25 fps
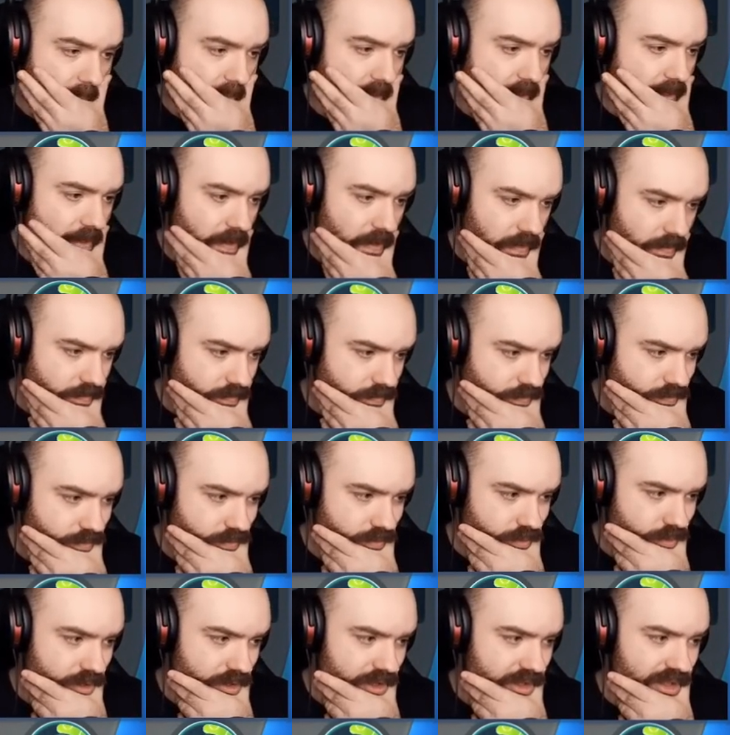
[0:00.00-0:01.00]
Okay.
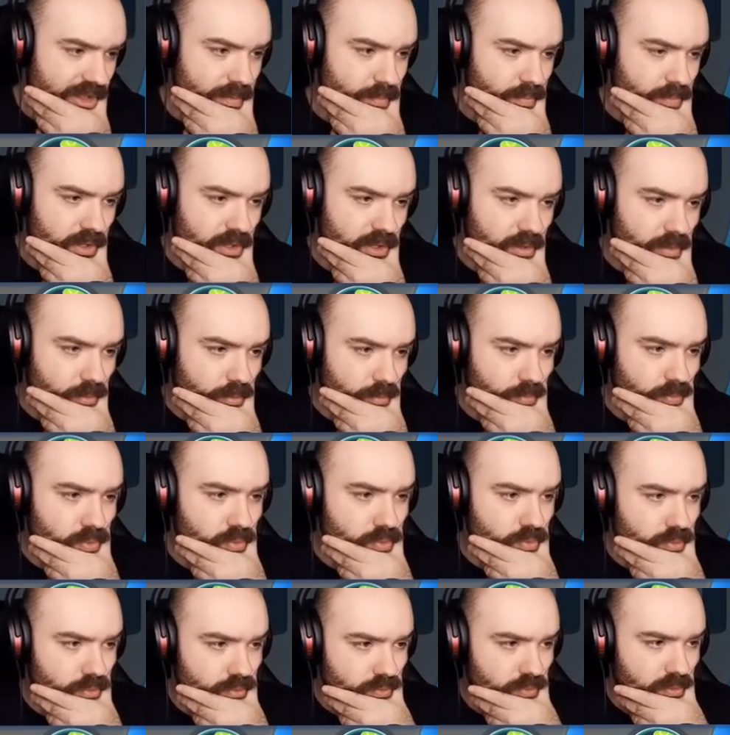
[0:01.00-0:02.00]
I like being able to
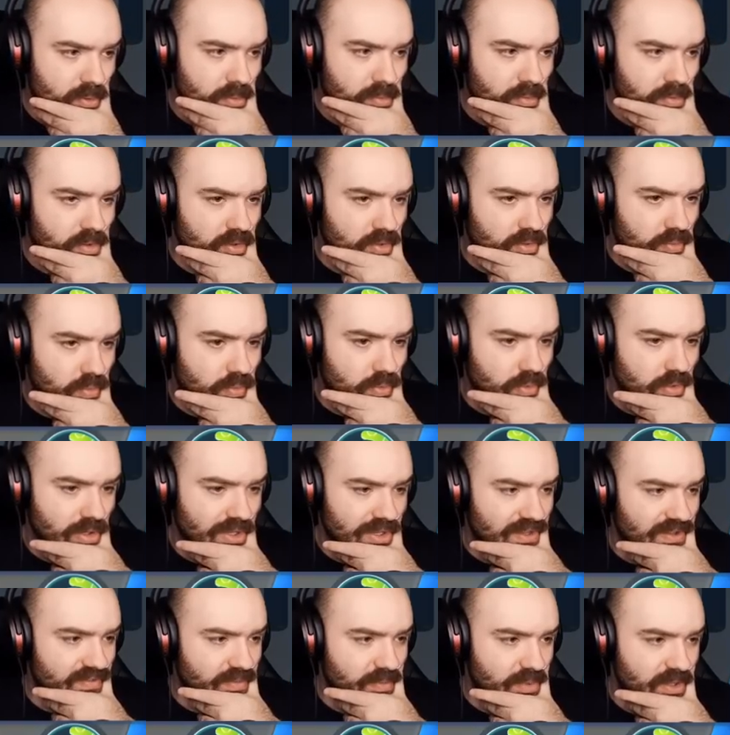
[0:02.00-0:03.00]
pause while we're underwater.
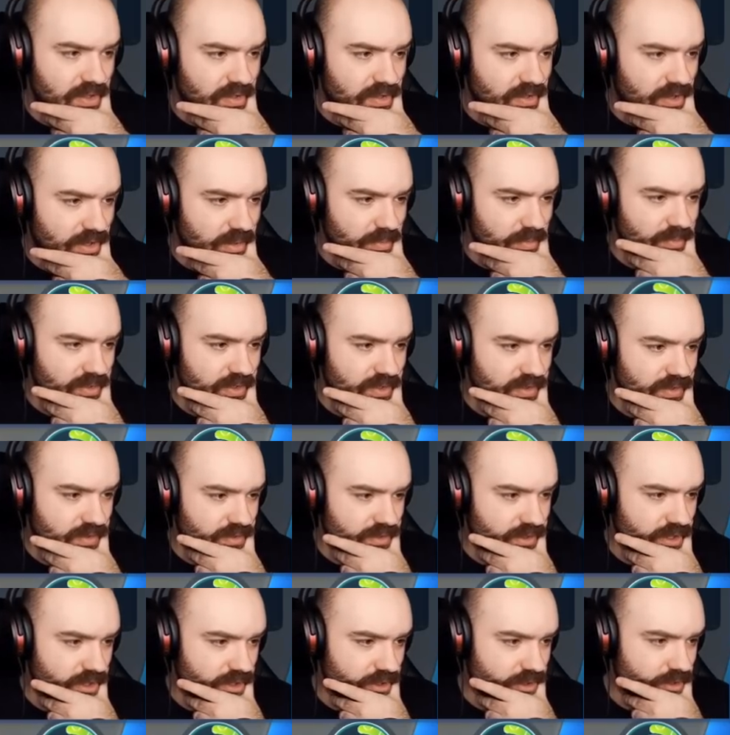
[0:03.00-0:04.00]
It gives me time to
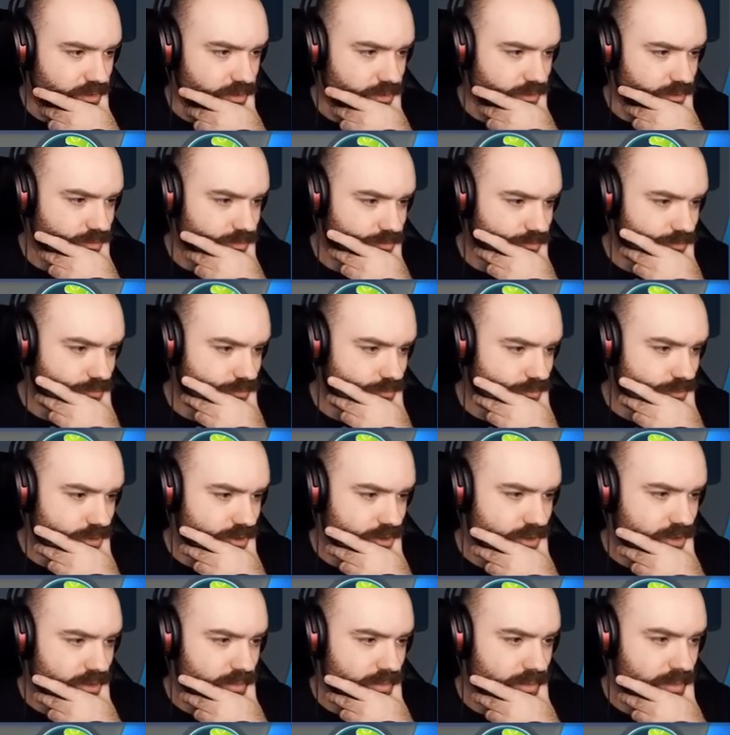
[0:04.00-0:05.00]
think.
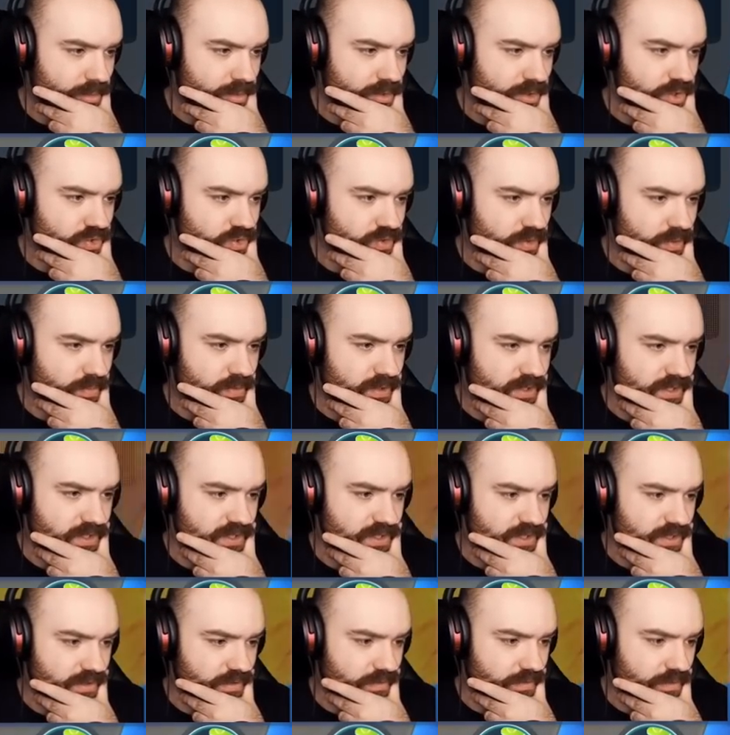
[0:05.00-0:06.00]
Um, I'm going to drop this
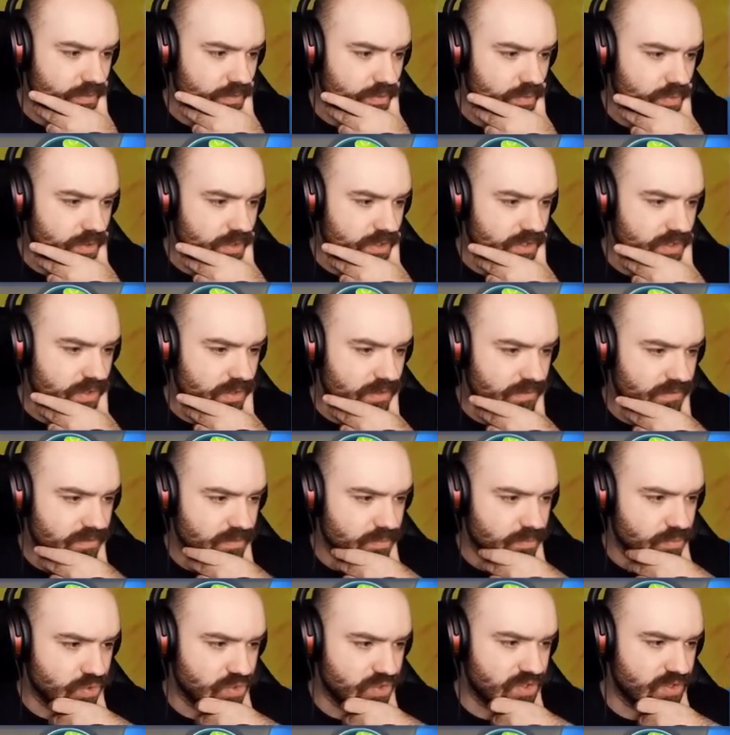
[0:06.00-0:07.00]
stuff real quick so I can have
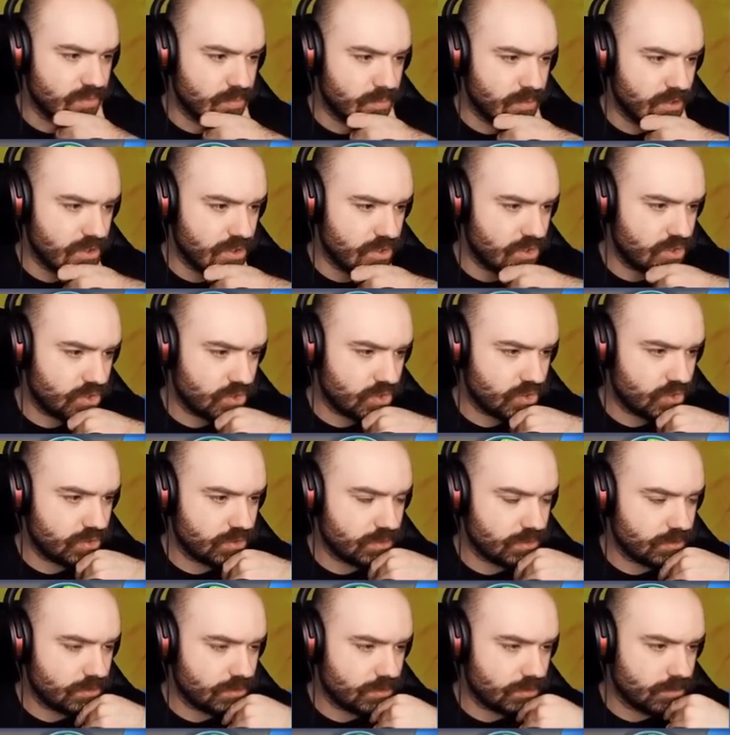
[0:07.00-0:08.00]
some more space.